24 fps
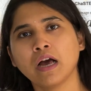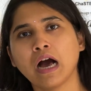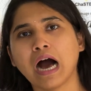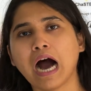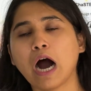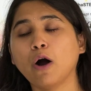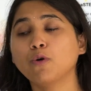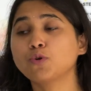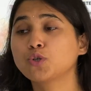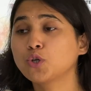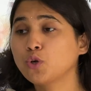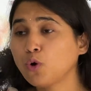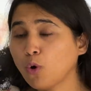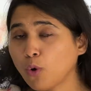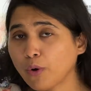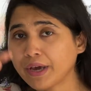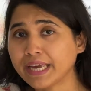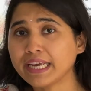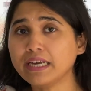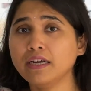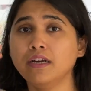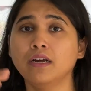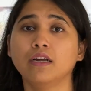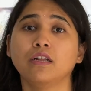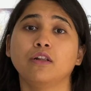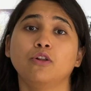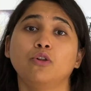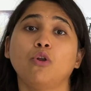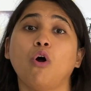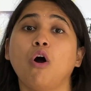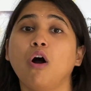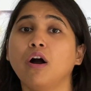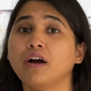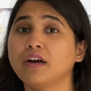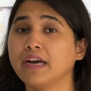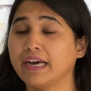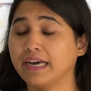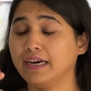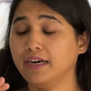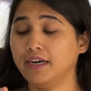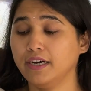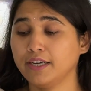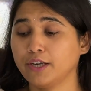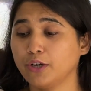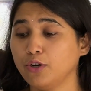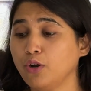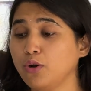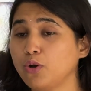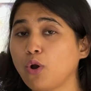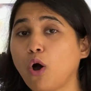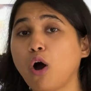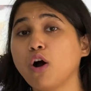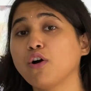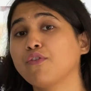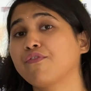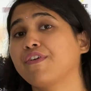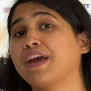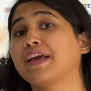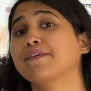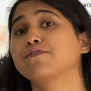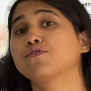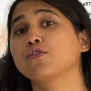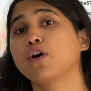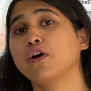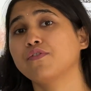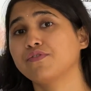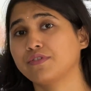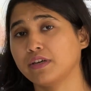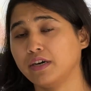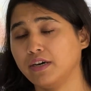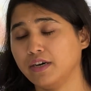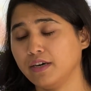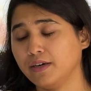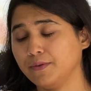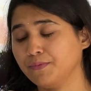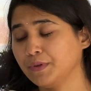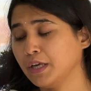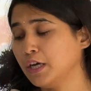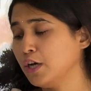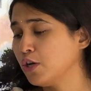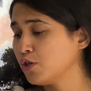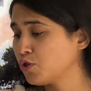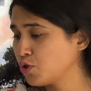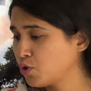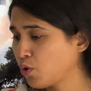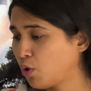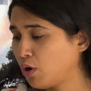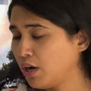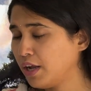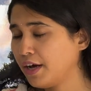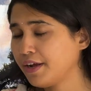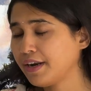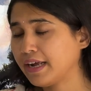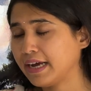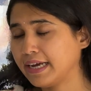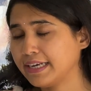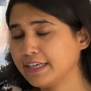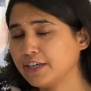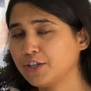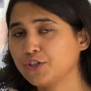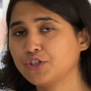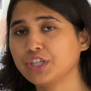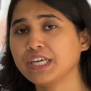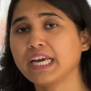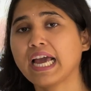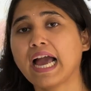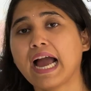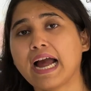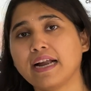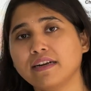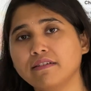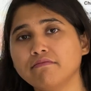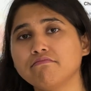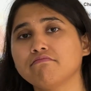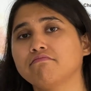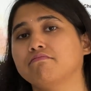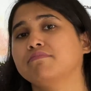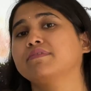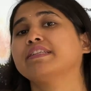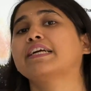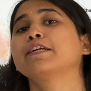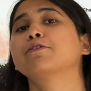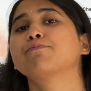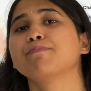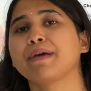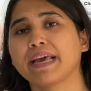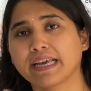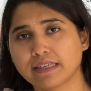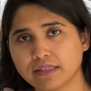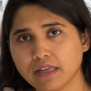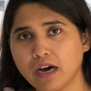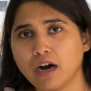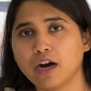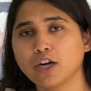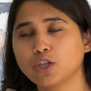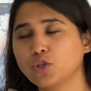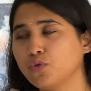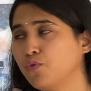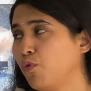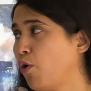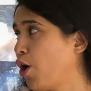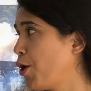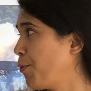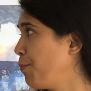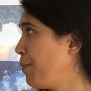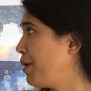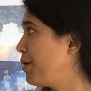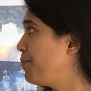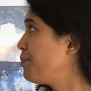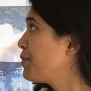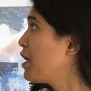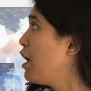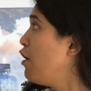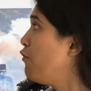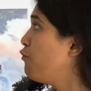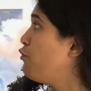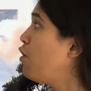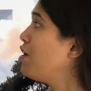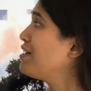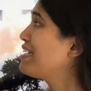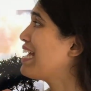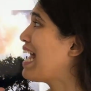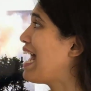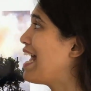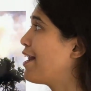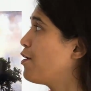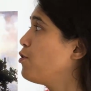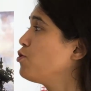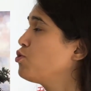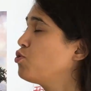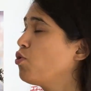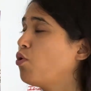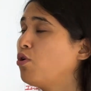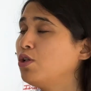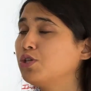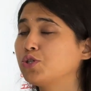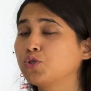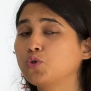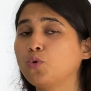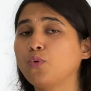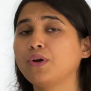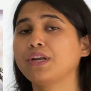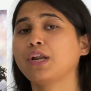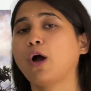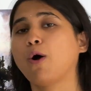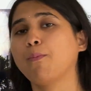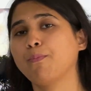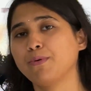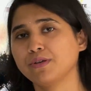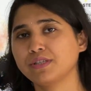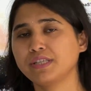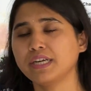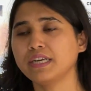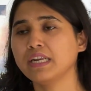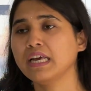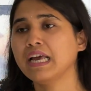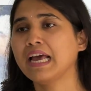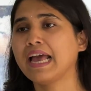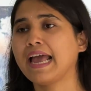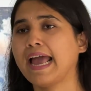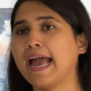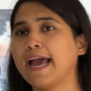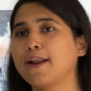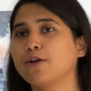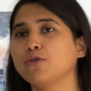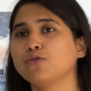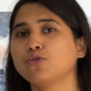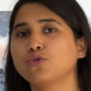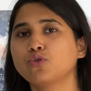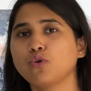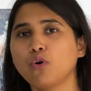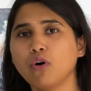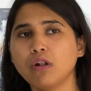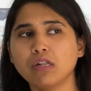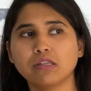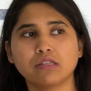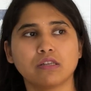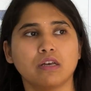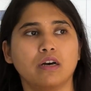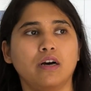outgoing long waves of solar energy and it makes the earth warmer. What aerosols do in opposite, aerosols,